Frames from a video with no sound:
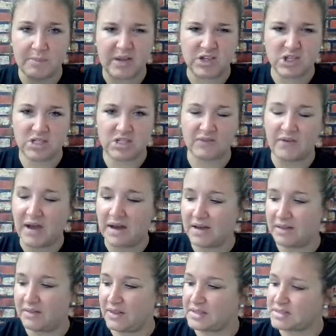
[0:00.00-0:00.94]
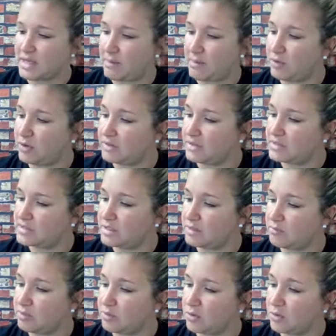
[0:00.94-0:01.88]
I just divided this. I put this
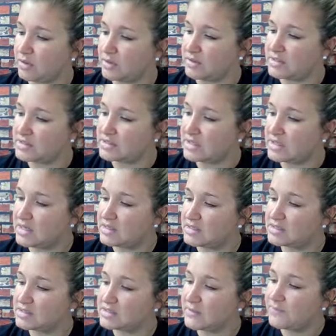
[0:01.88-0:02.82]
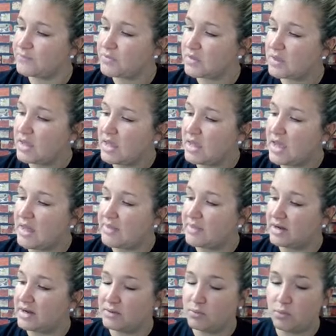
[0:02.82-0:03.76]
in parentheses, and
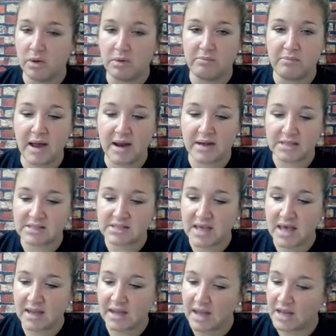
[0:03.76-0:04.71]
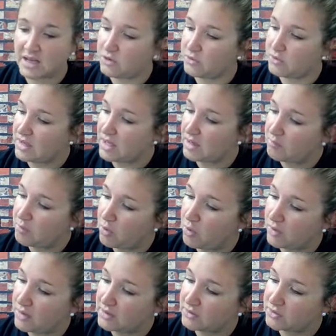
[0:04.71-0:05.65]
then I did 1 minus that, and you get
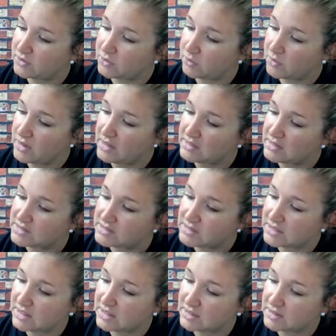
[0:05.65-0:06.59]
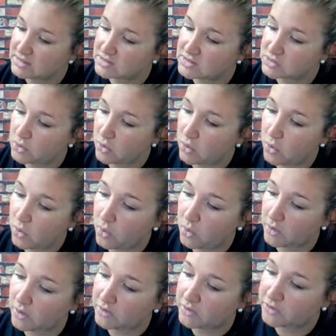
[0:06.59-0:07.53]
0.36
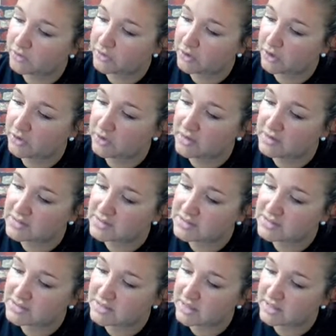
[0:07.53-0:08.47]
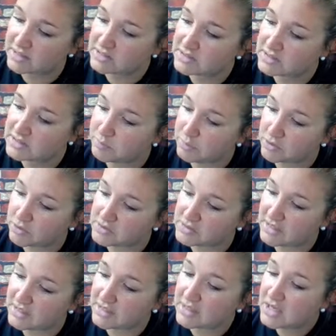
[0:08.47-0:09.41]
or
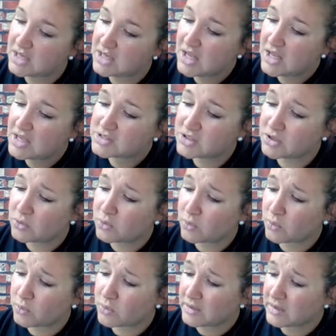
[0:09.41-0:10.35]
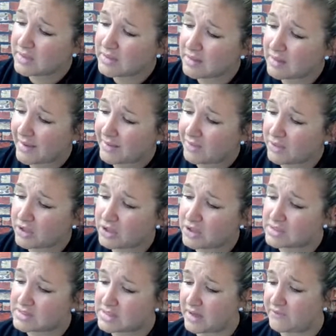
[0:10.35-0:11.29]
36%. So really the
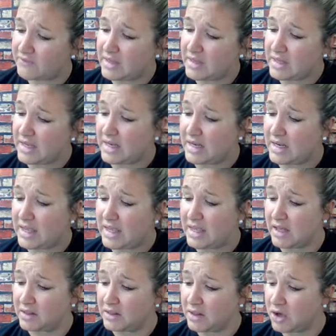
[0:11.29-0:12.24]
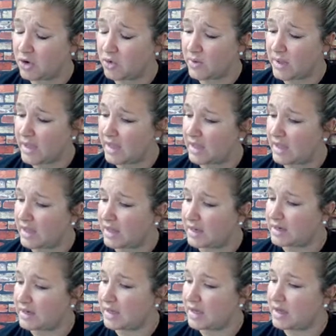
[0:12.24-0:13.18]
likelihoods of hitting yellow
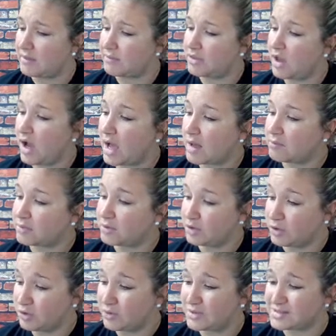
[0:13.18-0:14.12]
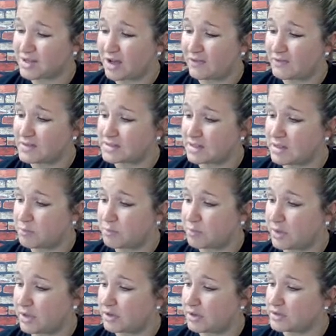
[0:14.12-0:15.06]
and not blue is obviously
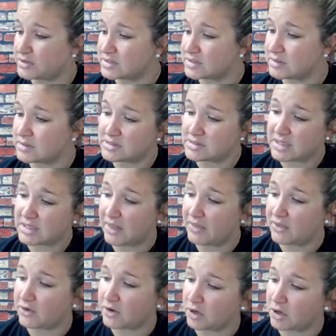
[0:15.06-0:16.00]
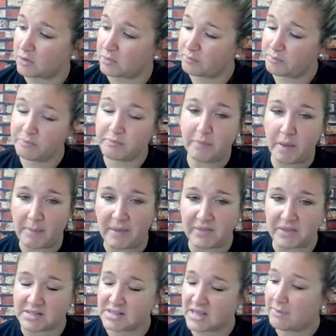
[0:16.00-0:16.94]
pretty close together, or
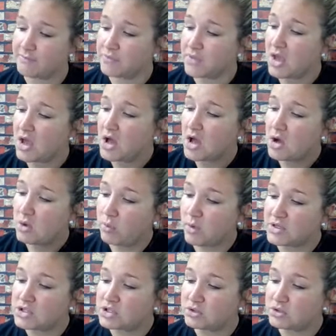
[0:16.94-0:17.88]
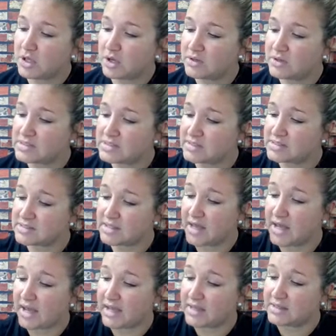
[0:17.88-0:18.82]
about the same. What you'll notice is
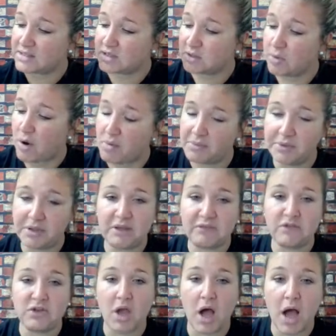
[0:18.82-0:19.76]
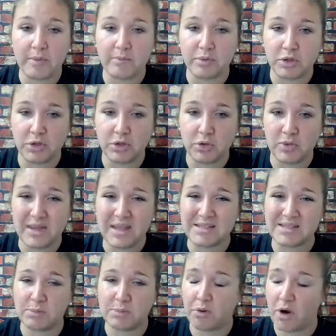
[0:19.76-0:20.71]
that the probability of not blue
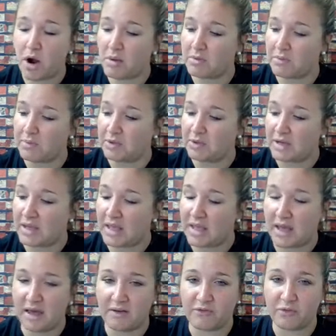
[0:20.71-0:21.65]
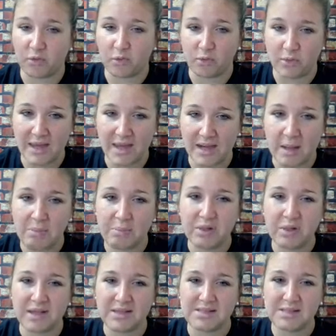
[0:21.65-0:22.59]
is the probability of red
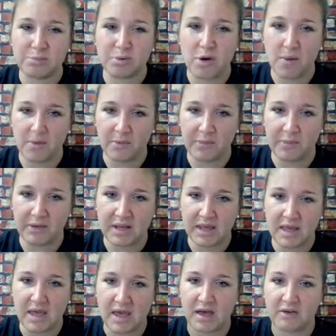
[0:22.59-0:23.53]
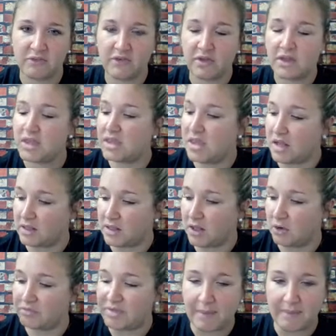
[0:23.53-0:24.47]
plus the probability of
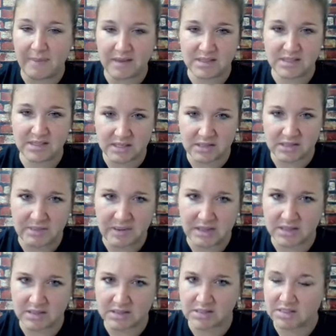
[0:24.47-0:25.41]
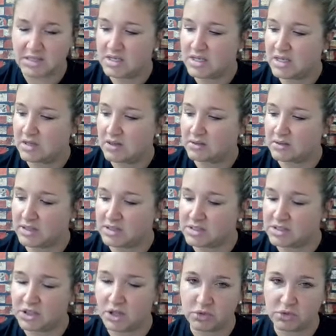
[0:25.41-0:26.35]
yellow. That makes sense because
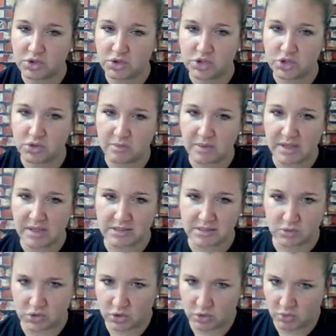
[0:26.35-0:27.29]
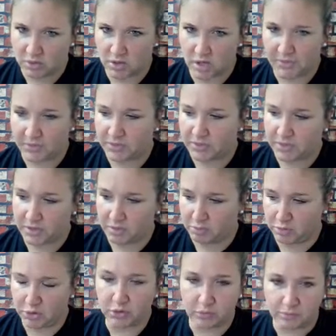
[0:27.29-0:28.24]
it's those two, because those two are not the
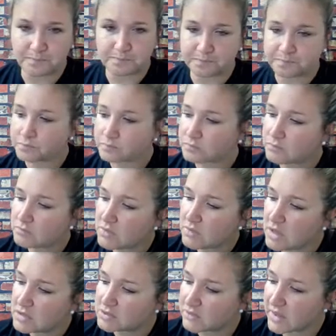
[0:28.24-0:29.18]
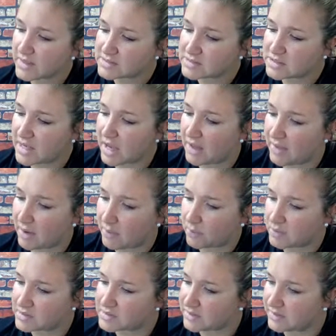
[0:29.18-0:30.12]
blue. So that's how that
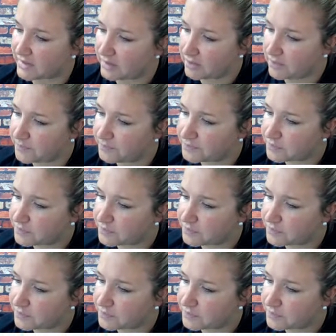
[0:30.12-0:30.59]
works there.